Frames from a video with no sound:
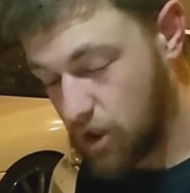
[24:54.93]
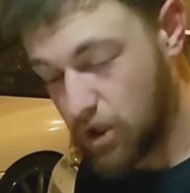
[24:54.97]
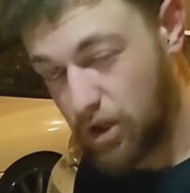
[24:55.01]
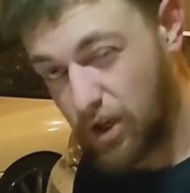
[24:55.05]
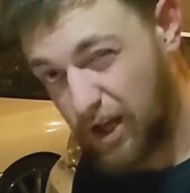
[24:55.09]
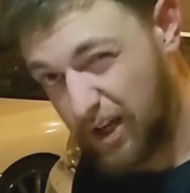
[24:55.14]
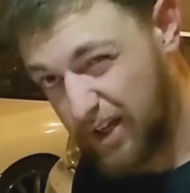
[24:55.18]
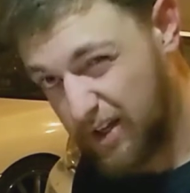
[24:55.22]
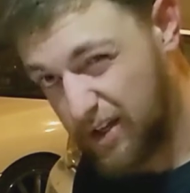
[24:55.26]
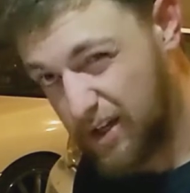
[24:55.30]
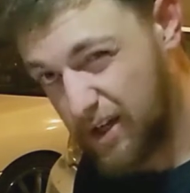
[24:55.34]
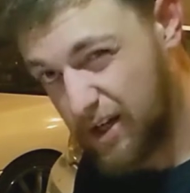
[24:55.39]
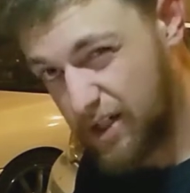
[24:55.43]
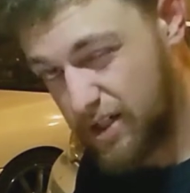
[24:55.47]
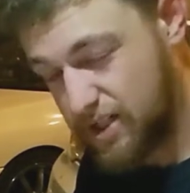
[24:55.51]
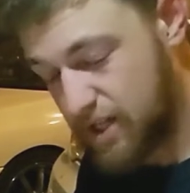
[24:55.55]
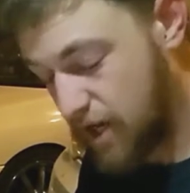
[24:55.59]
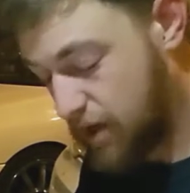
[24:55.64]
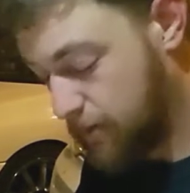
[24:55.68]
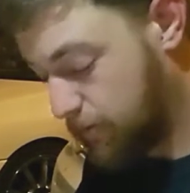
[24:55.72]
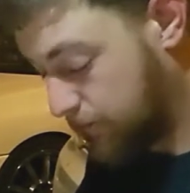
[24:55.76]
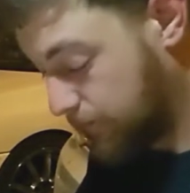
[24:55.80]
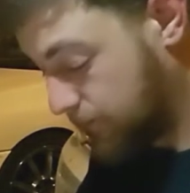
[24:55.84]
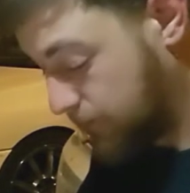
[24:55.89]
unlike duct
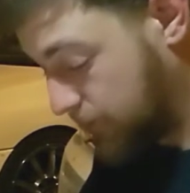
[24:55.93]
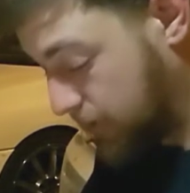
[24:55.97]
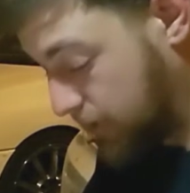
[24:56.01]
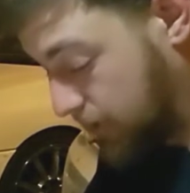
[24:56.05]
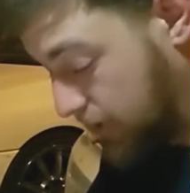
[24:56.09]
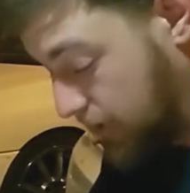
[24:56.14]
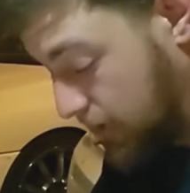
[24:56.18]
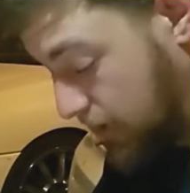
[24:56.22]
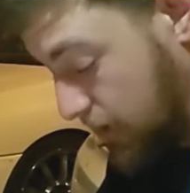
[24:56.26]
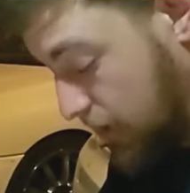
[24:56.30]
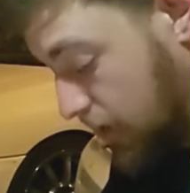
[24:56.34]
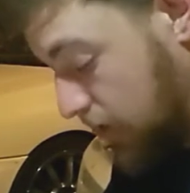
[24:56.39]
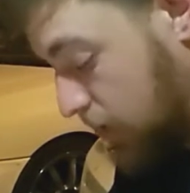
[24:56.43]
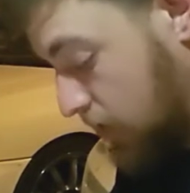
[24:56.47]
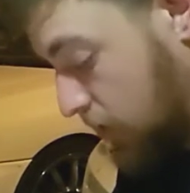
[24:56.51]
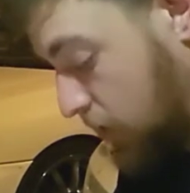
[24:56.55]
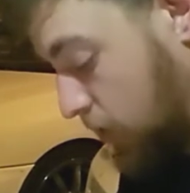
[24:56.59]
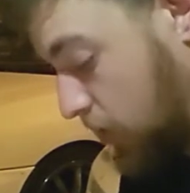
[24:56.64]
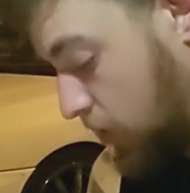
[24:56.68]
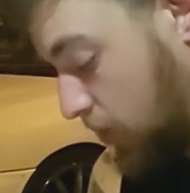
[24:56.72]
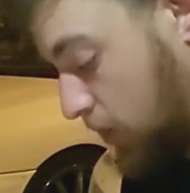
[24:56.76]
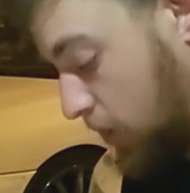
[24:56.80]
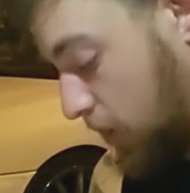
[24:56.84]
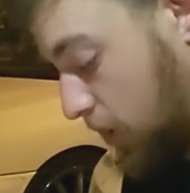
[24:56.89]
tape
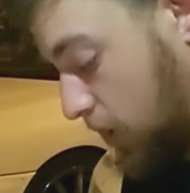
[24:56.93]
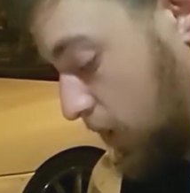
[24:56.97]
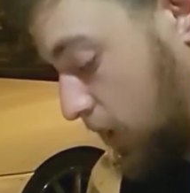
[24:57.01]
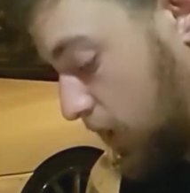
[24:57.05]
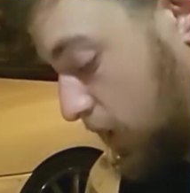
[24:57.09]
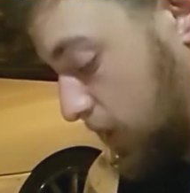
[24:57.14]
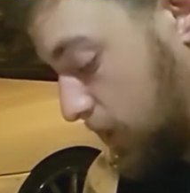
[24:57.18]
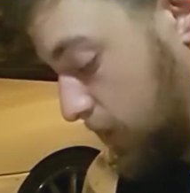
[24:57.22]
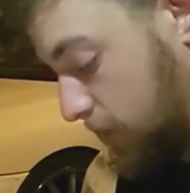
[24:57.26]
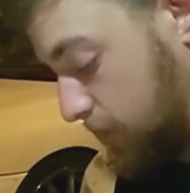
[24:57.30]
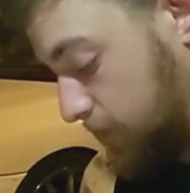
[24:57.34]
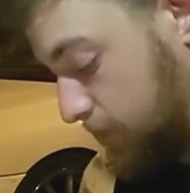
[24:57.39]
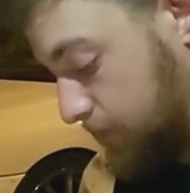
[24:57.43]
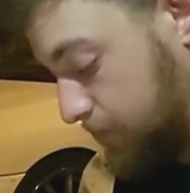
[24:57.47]
or